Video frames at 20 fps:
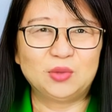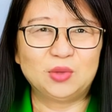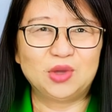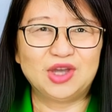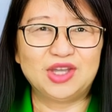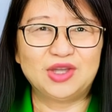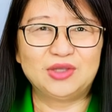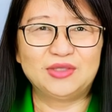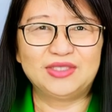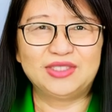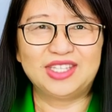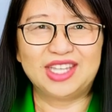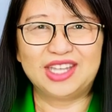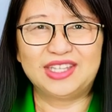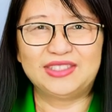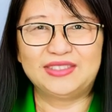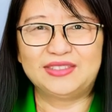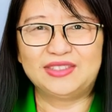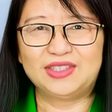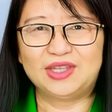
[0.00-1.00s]

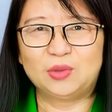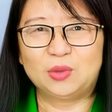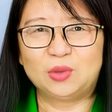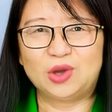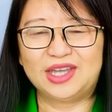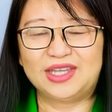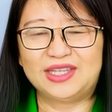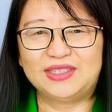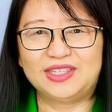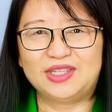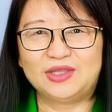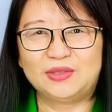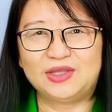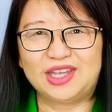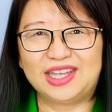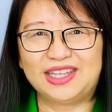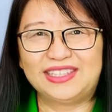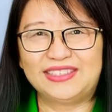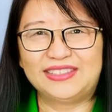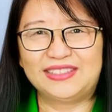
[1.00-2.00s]
106. Why did the
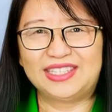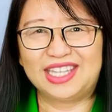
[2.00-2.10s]
United